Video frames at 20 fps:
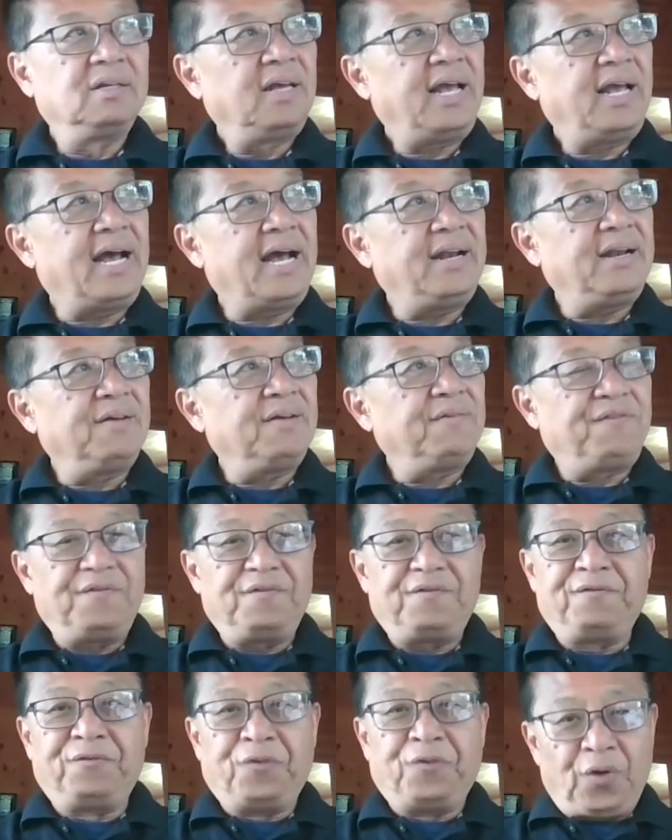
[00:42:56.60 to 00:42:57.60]
at a
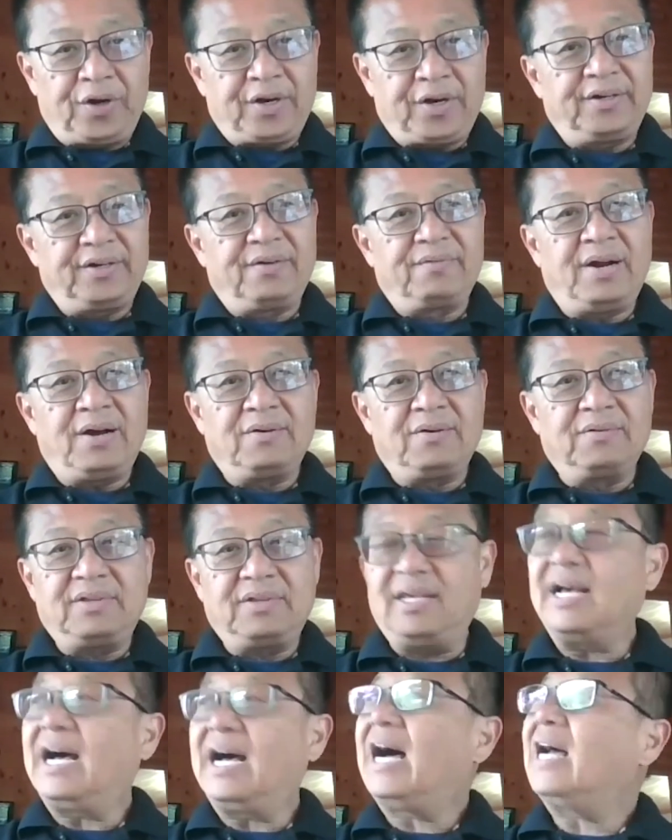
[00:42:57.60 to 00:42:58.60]
fork in the road.
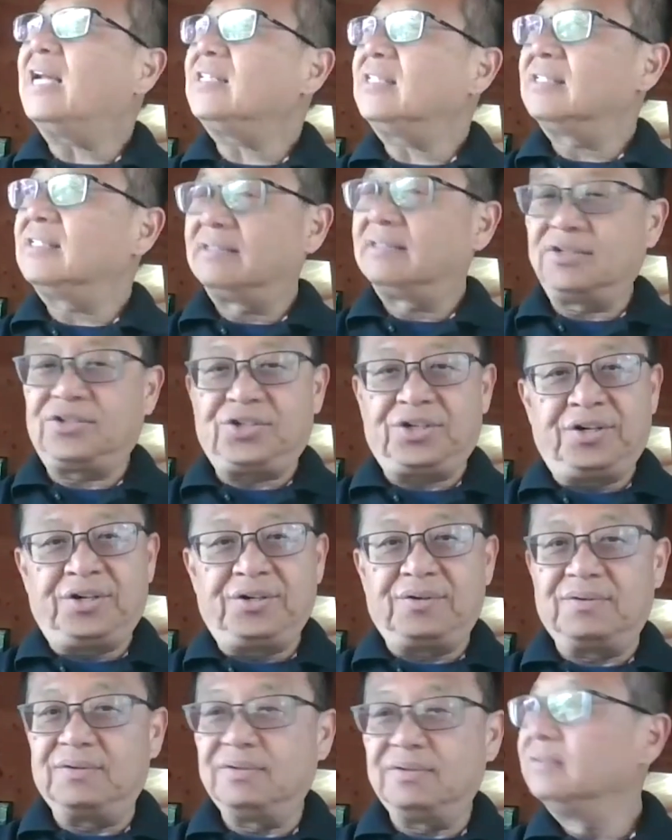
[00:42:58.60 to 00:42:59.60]
He asked the
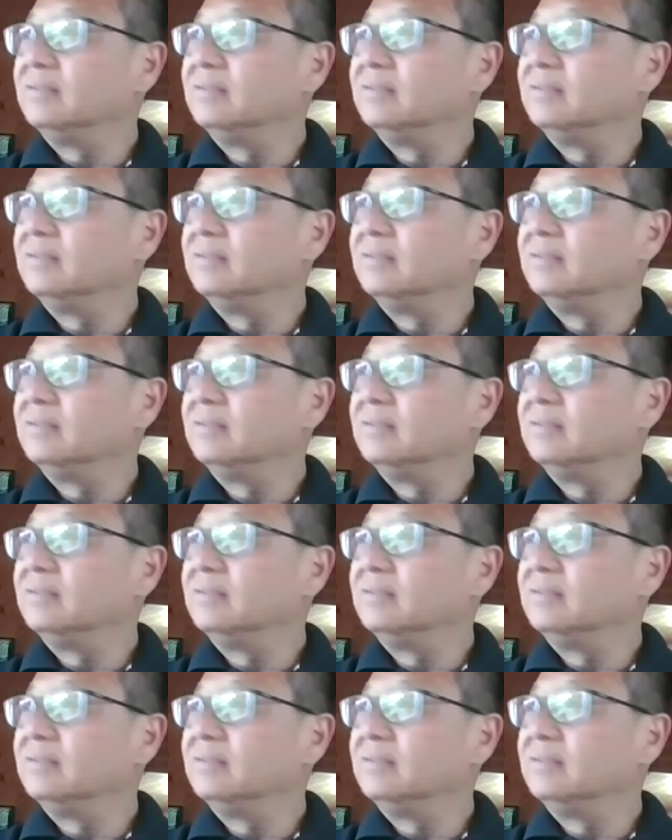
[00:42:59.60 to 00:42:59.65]
turtle,